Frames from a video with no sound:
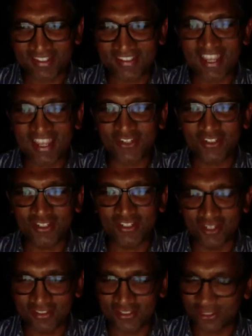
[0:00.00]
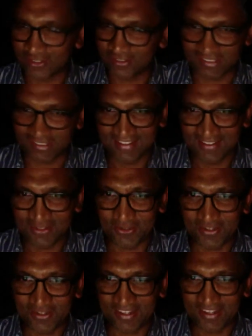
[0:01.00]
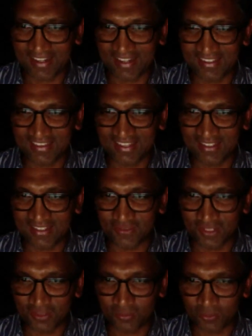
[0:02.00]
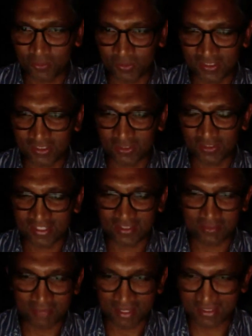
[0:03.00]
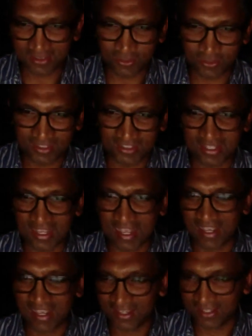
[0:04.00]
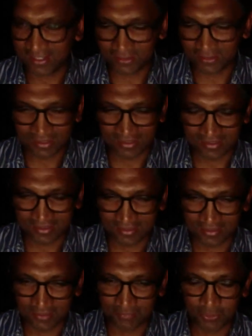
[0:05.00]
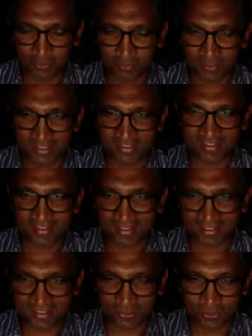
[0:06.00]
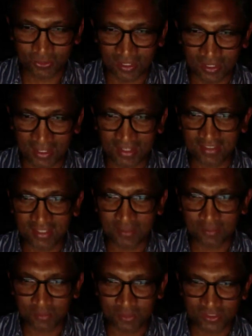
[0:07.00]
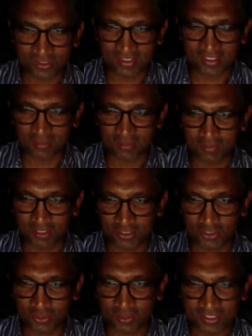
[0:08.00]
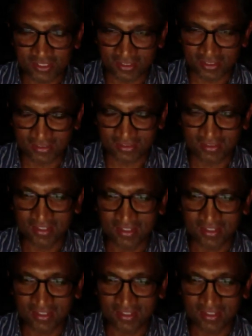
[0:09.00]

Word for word: is actually not salty, okay? I think that's very important. So it doesn't matter whether it's a high uh, humidity or high temperatures and the patient sweats a lot.